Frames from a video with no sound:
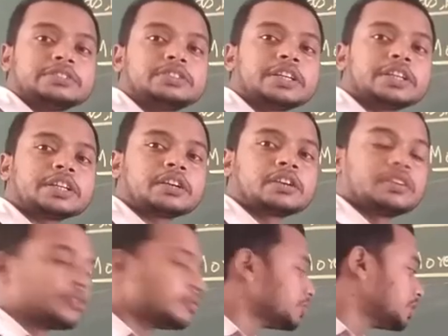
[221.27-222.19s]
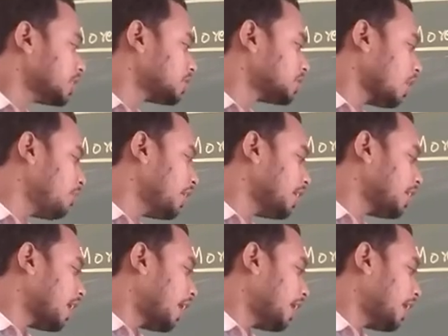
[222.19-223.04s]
zinc sulfate,